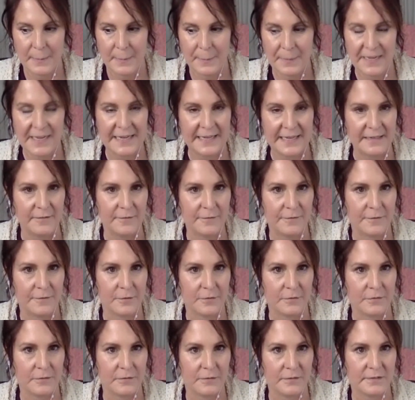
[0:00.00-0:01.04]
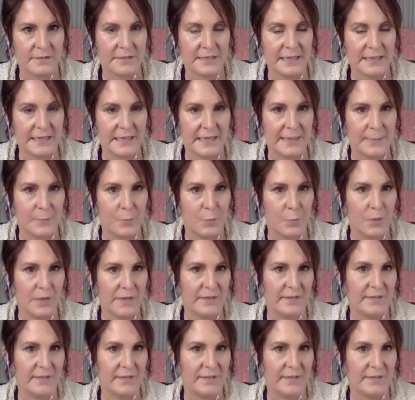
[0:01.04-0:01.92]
painful time once